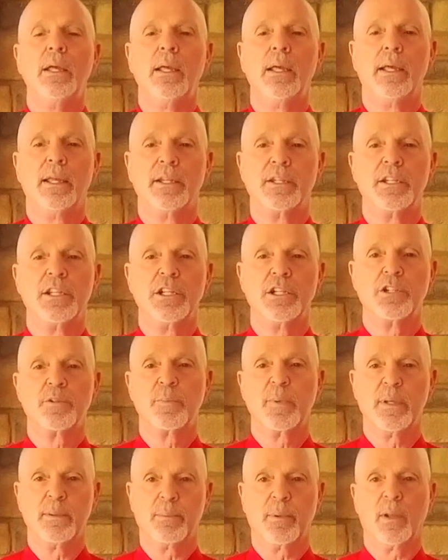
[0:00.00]
and
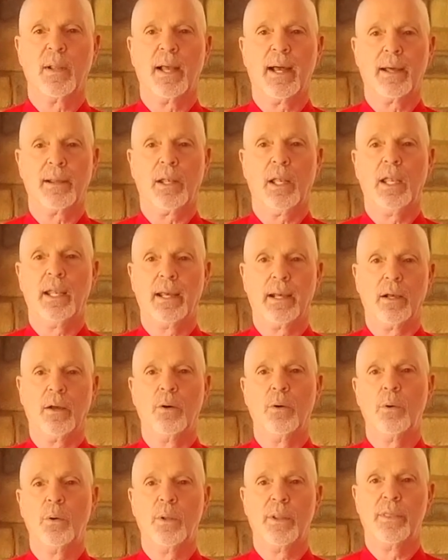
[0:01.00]
teach people how to let
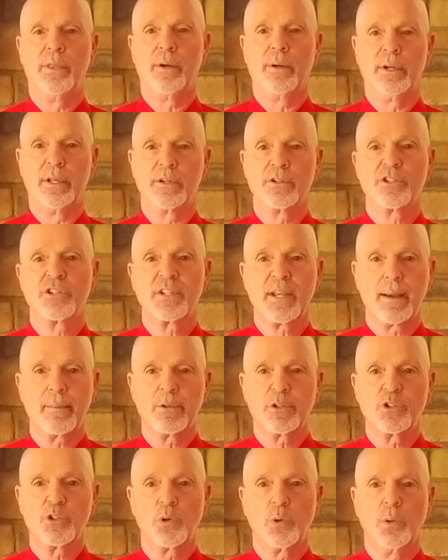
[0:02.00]
go of their inner
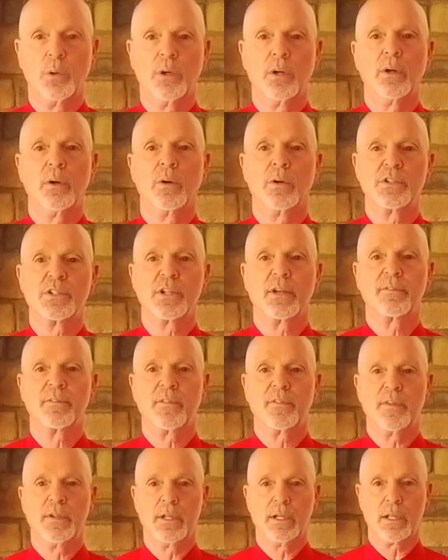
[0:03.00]
saboteur or
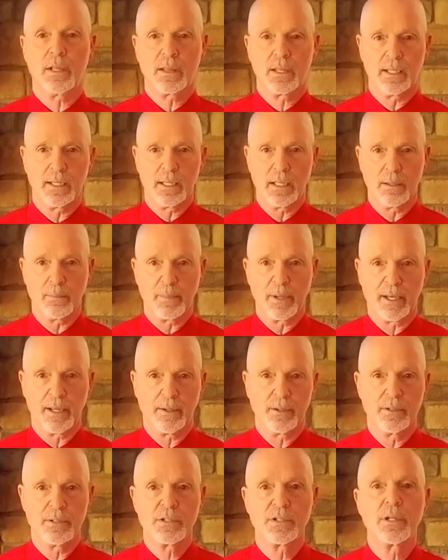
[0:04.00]
self-defeating thinking
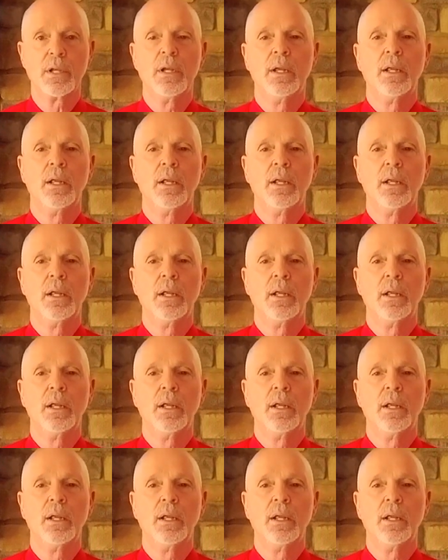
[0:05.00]
patterns,